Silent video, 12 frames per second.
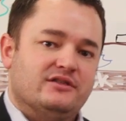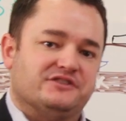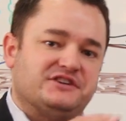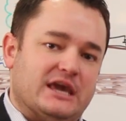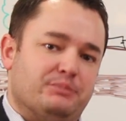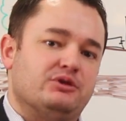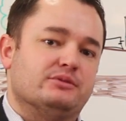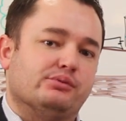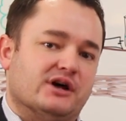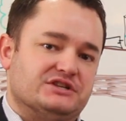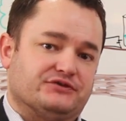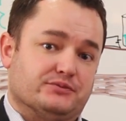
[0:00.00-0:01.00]
that's keeping the
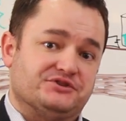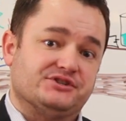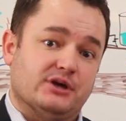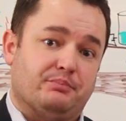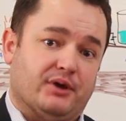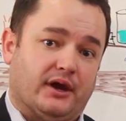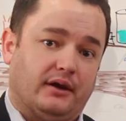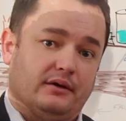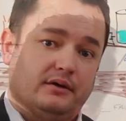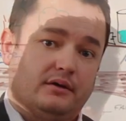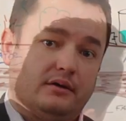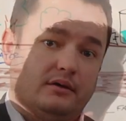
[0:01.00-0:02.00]
plates from slipping.
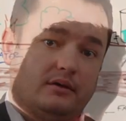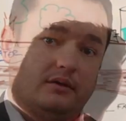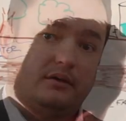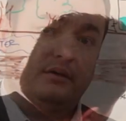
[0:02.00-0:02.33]
When